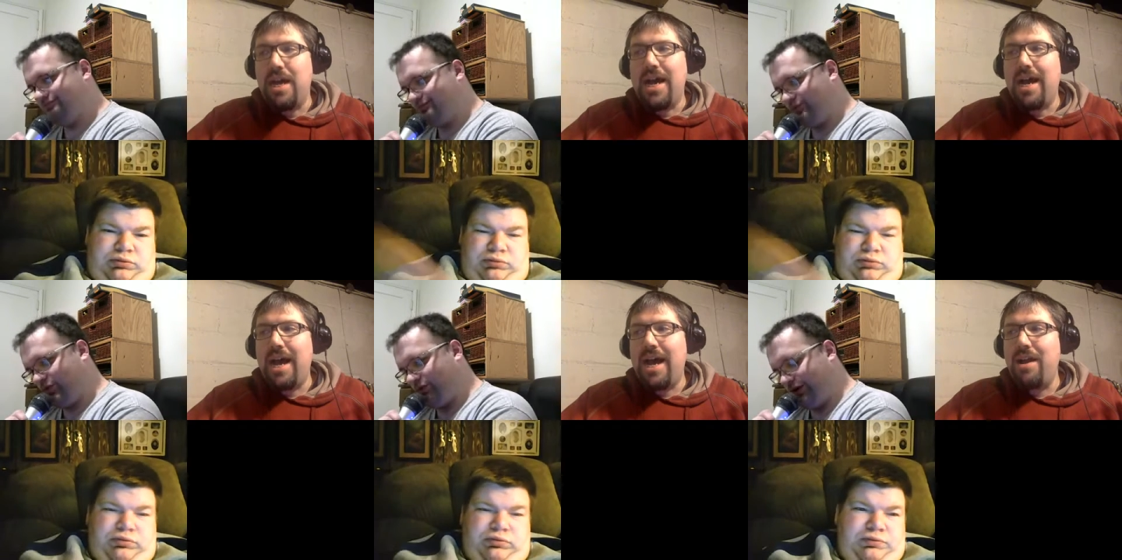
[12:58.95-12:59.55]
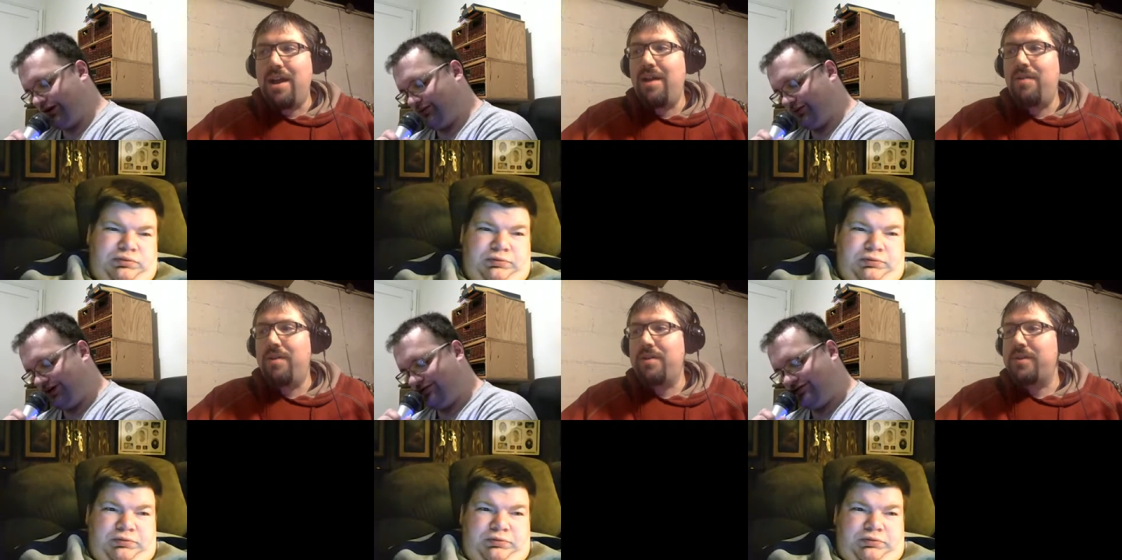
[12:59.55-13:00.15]
Speaker 1: I I, I don't
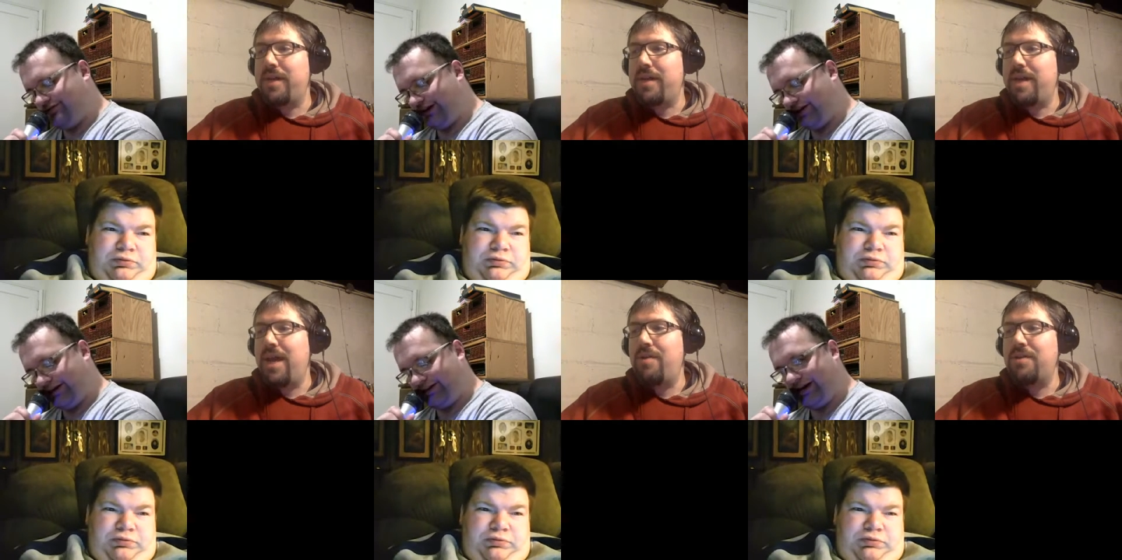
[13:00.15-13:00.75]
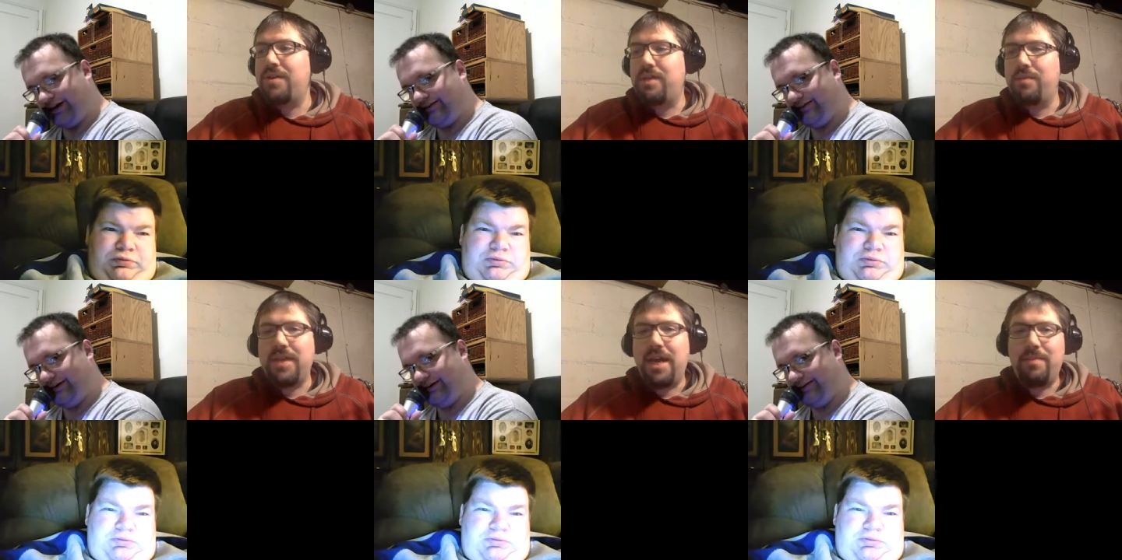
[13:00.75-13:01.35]
understand. I don't understand
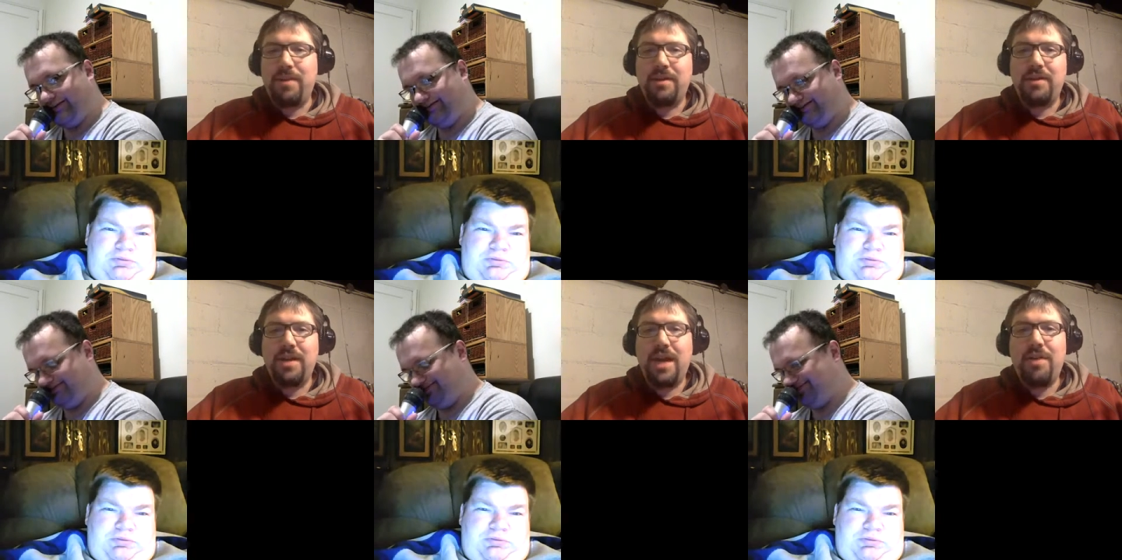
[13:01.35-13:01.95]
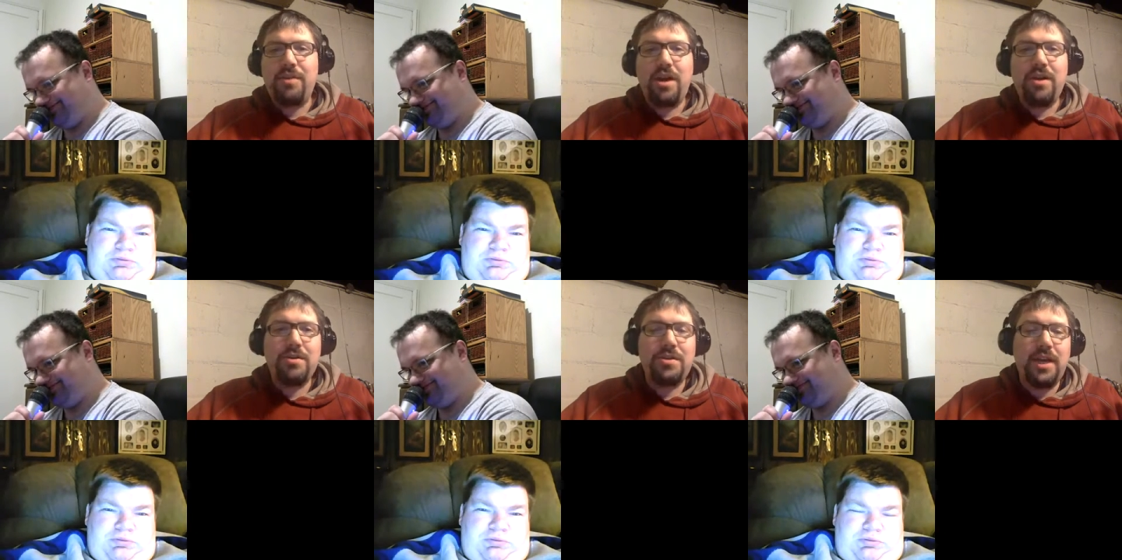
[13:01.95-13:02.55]
what's happening. I don't. I
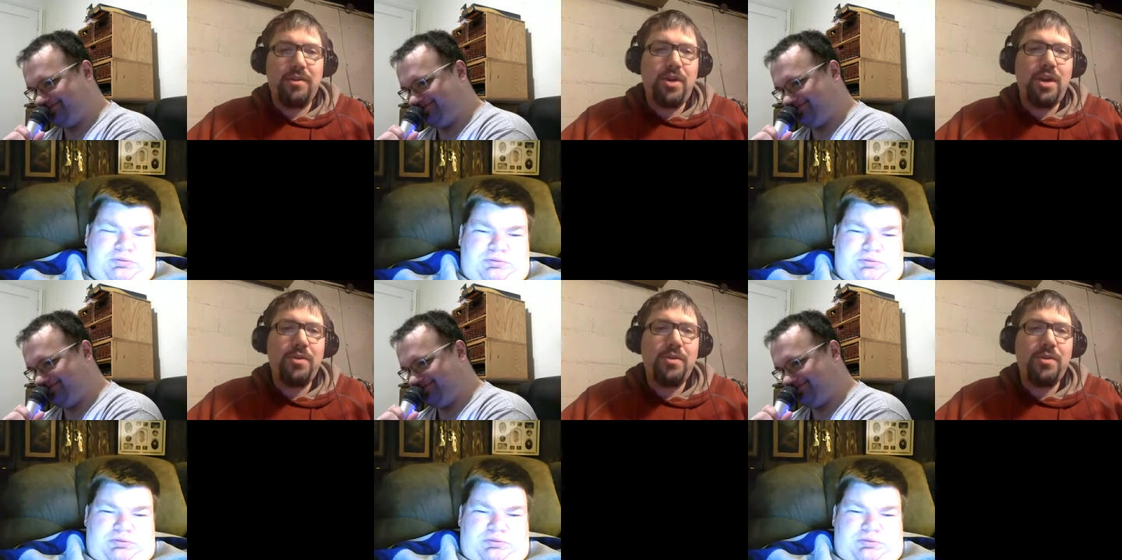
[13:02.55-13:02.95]
understand. I,